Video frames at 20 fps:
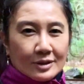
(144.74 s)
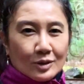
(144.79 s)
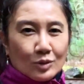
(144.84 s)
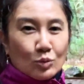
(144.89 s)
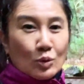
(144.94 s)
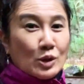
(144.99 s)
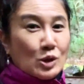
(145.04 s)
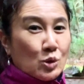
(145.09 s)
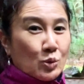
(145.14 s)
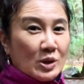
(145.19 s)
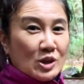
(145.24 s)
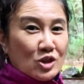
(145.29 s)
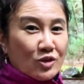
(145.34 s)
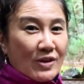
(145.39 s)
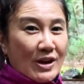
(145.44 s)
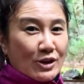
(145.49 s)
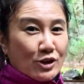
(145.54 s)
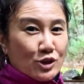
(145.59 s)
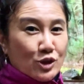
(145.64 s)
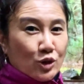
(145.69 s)
When you reach
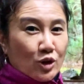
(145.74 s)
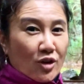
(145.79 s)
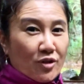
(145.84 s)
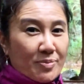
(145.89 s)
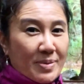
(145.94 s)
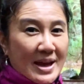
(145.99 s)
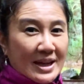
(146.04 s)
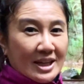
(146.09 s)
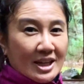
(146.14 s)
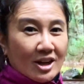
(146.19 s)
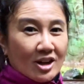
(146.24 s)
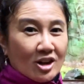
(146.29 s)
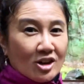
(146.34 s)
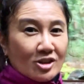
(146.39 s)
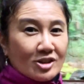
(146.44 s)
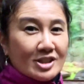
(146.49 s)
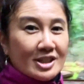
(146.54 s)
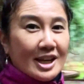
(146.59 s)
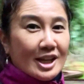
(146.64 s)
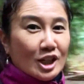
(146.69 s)
Founders Grove back
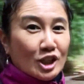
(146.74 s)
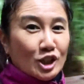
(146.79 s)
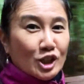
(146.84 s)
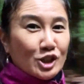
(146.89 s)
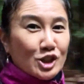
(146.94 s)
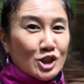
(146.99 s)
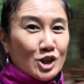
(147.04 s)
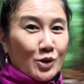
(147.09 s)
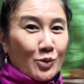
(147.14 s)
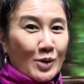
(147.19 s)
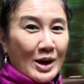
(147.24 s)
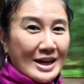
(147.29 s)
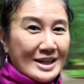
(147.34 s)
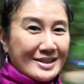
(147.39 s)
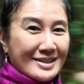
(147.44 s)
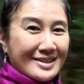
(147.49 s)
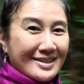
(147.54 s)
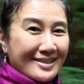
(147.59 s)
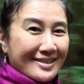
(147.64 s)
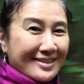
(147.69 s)
here, take a look to your
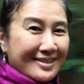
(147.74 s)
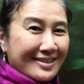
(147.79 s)
right